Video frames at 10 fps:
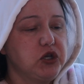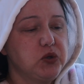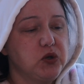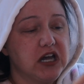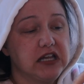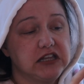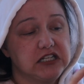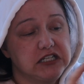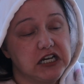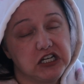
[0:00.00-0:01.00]
You got
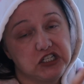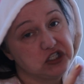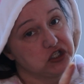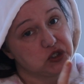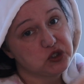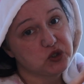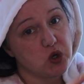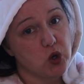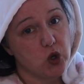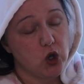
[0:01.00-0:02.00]
the Touch in
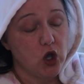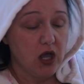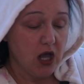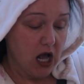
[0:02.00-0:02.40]
Sol.